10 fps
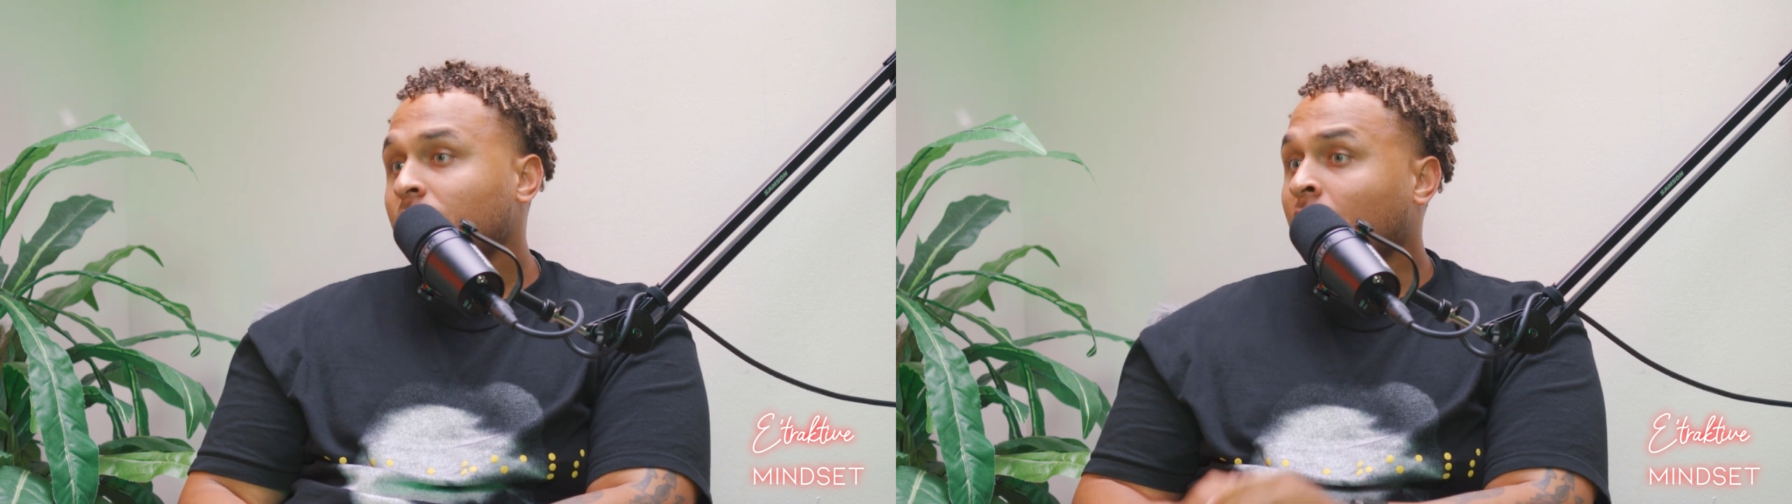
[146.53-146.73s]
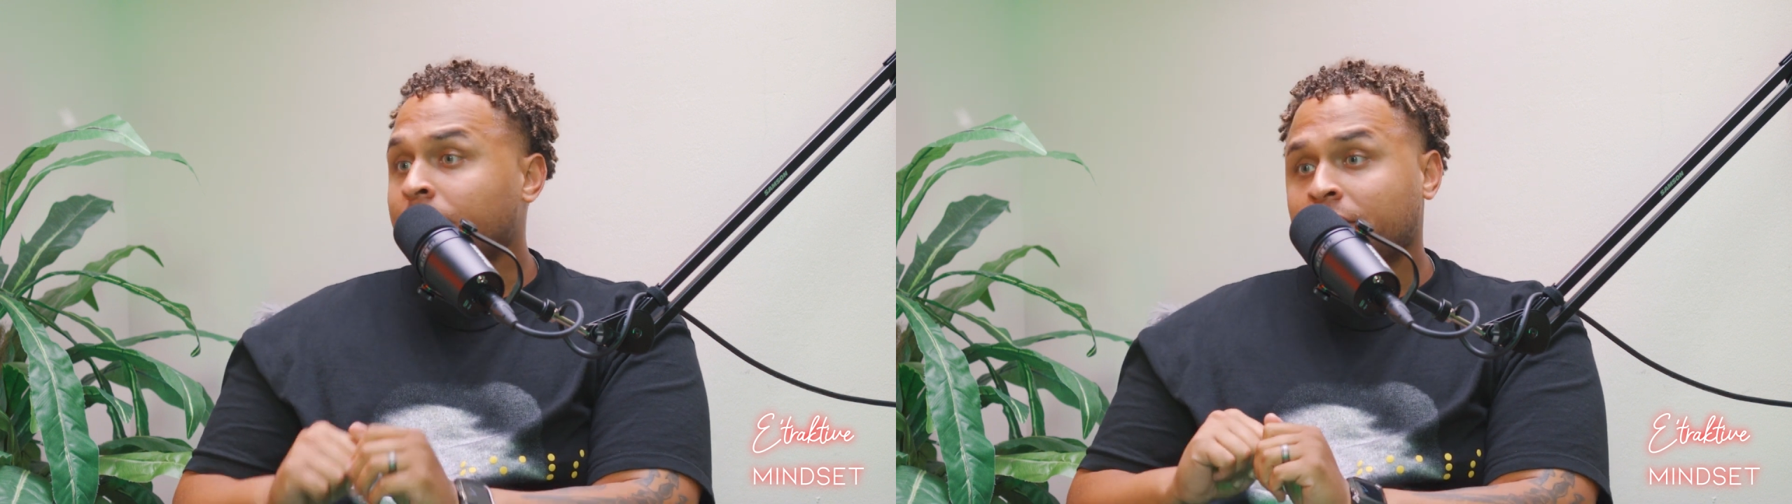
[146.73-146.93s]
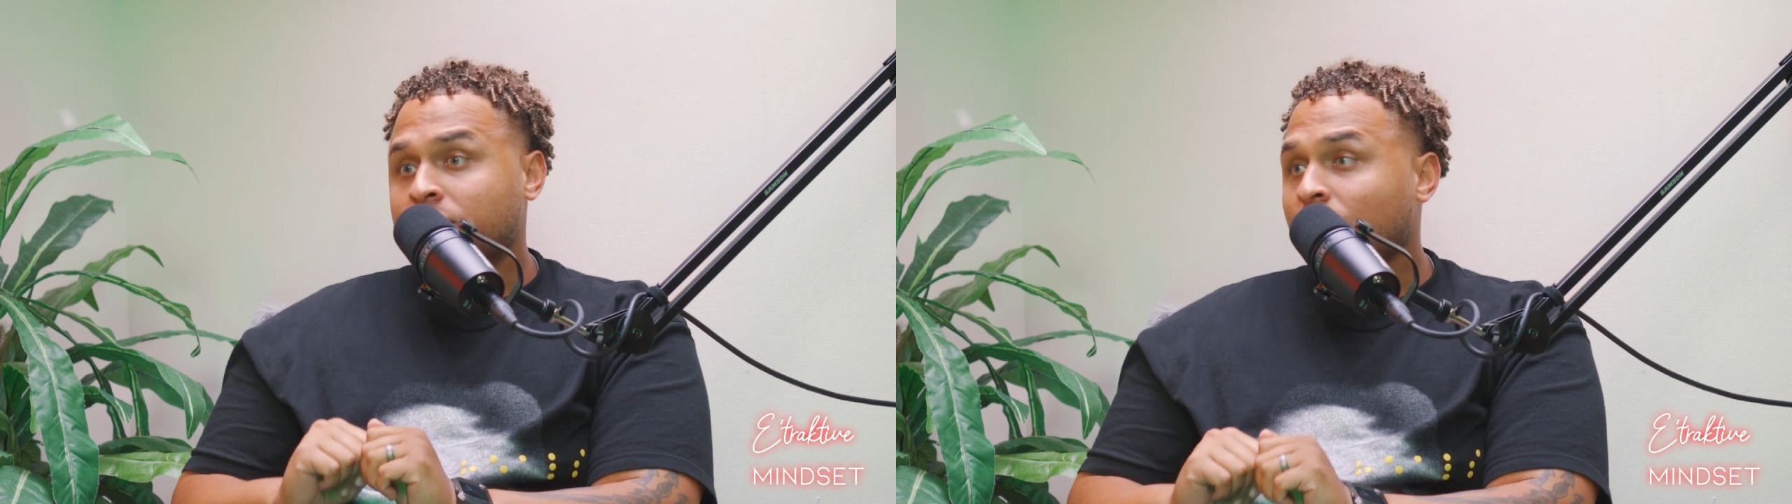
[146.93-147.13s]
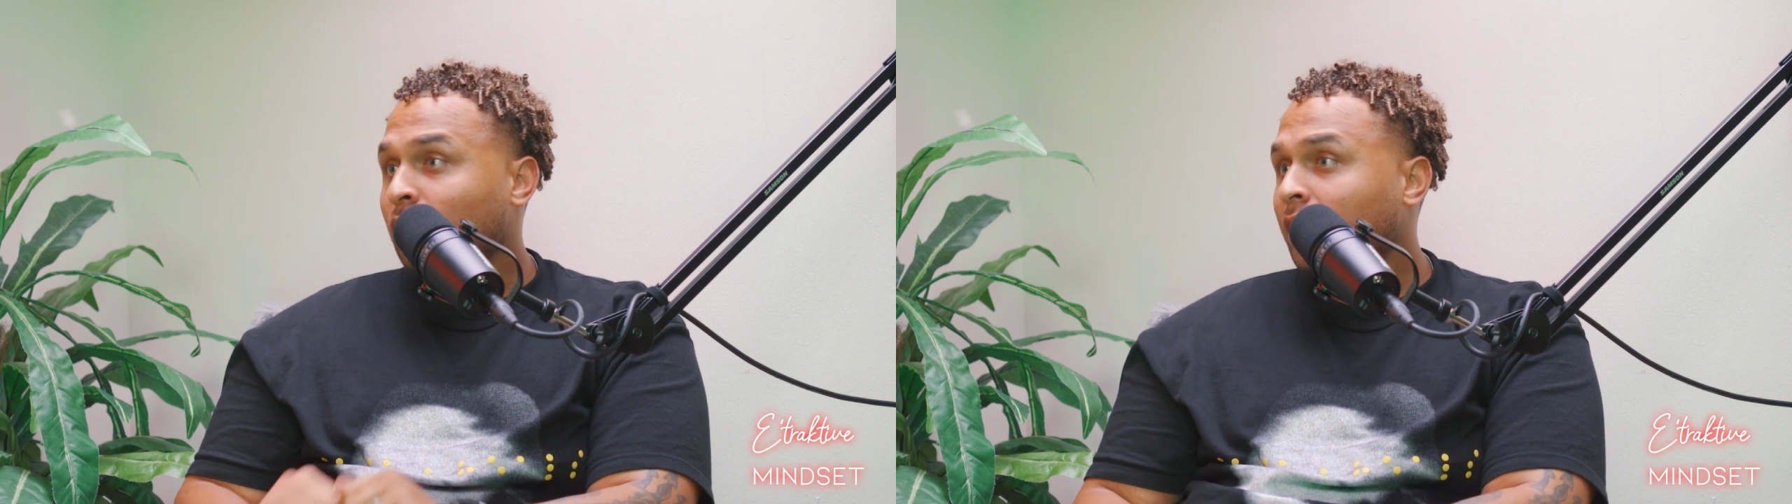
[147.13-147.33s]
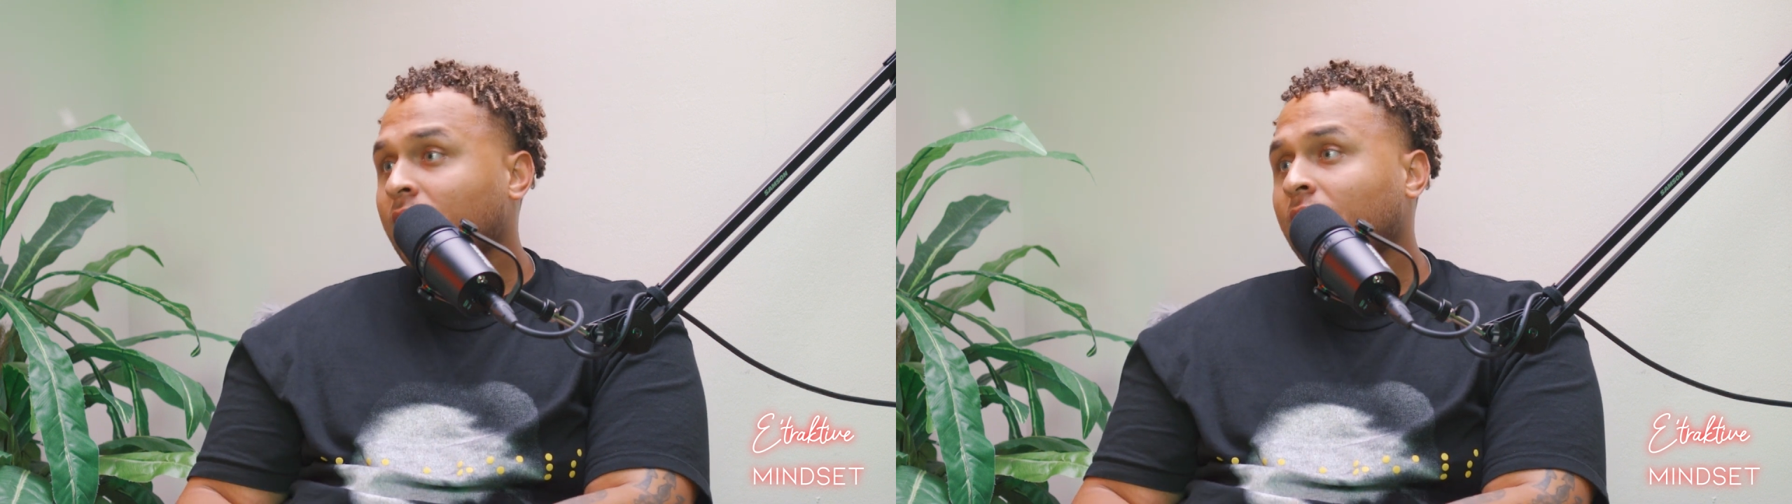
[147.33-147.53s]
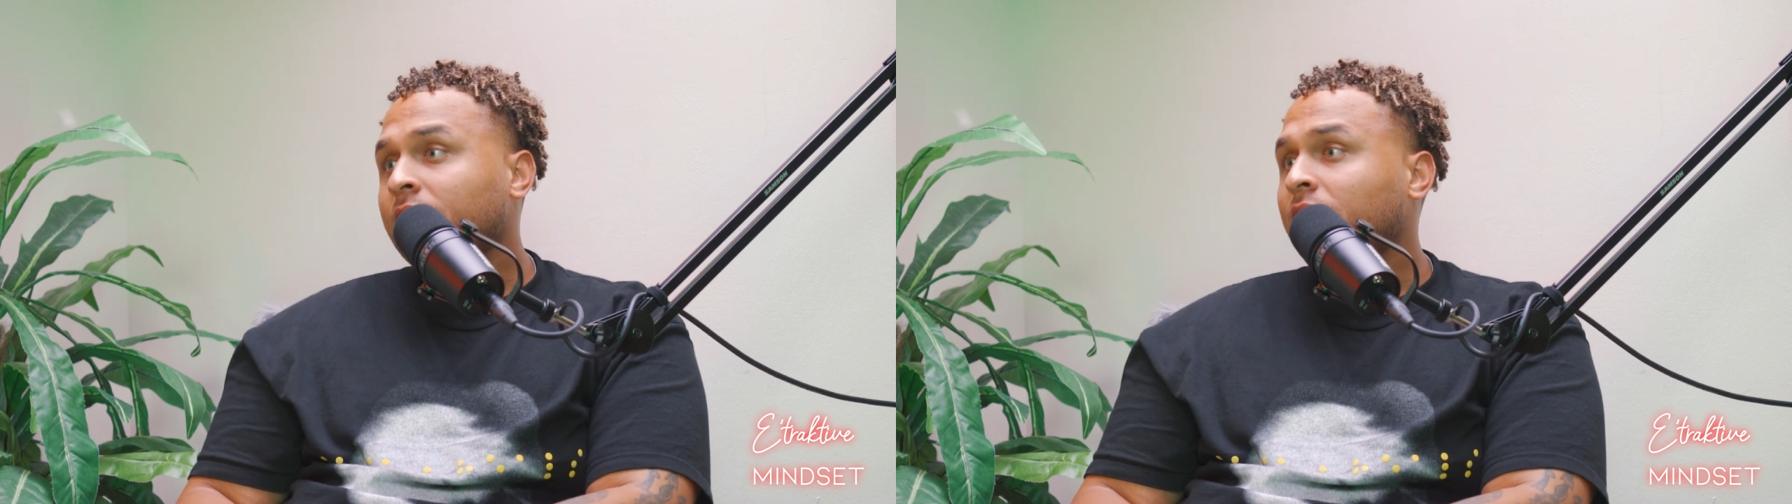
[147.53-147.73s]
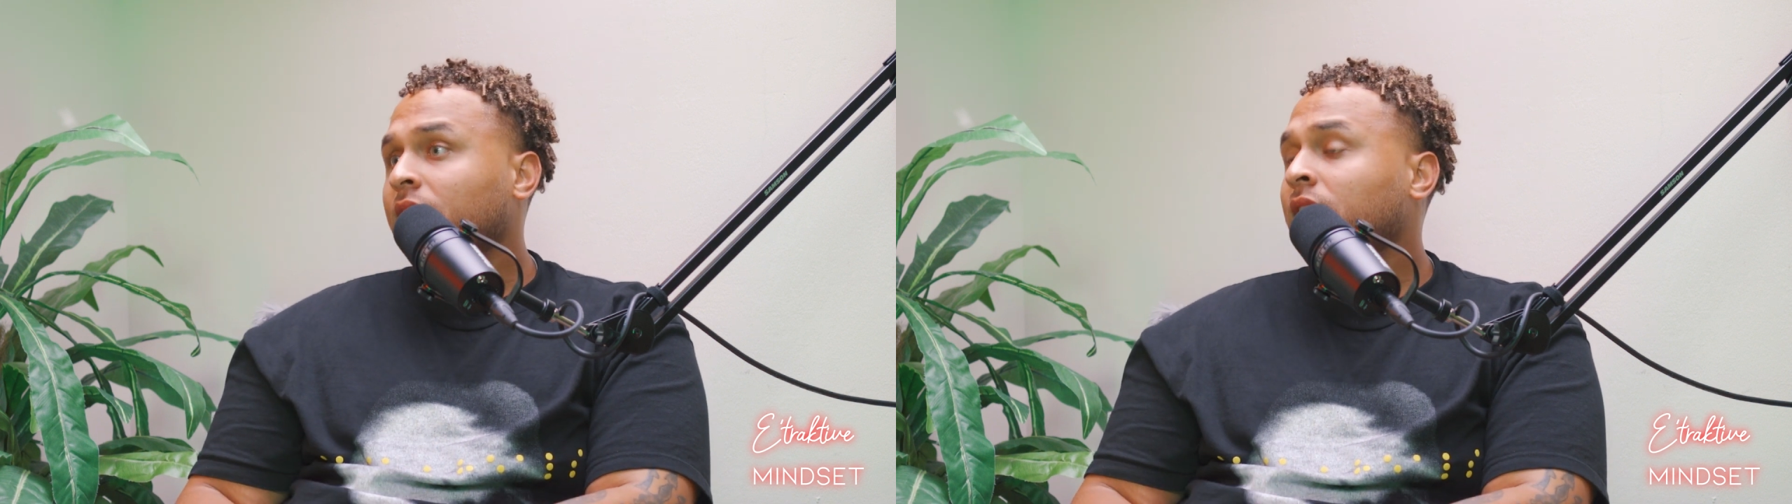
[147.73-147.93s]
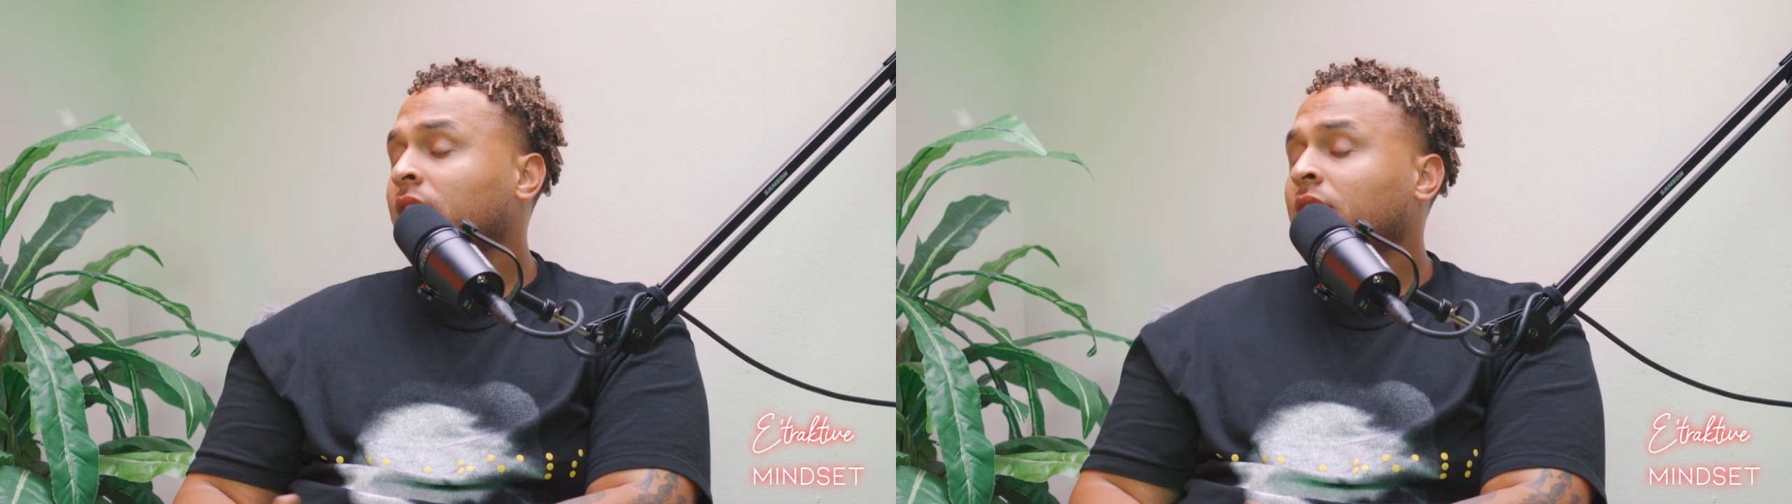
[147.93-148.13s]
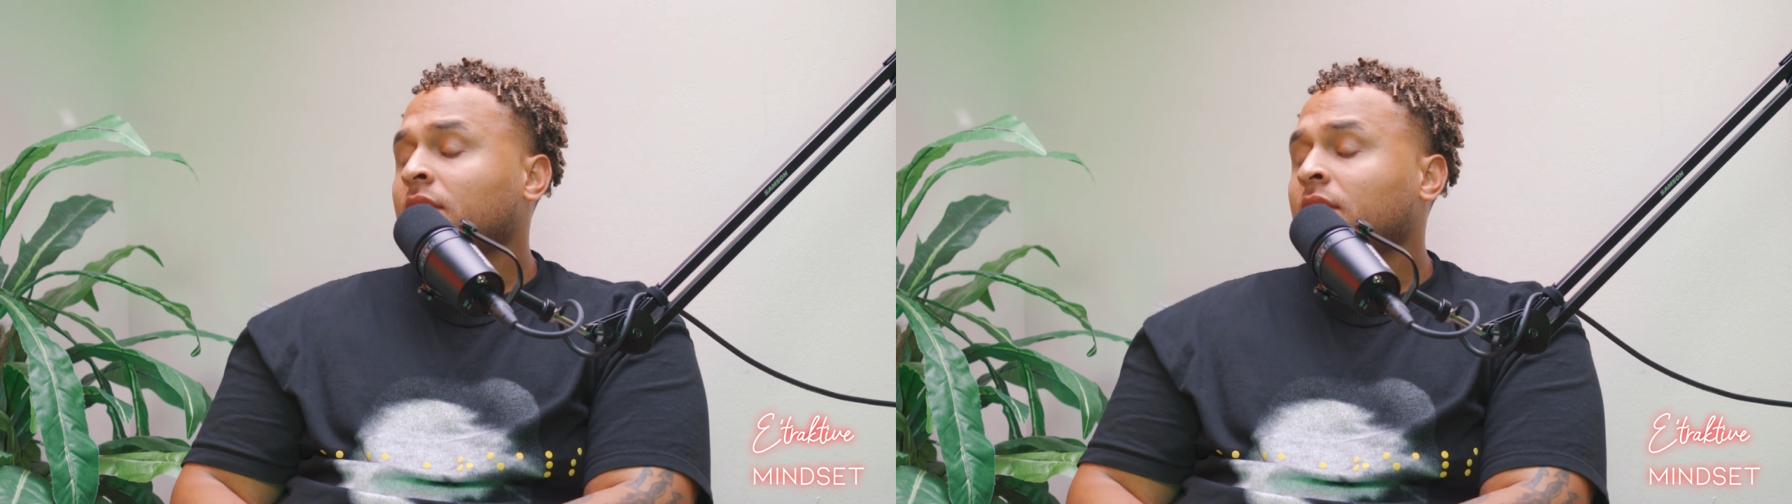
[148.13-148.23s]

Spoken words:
I think that's a great idea.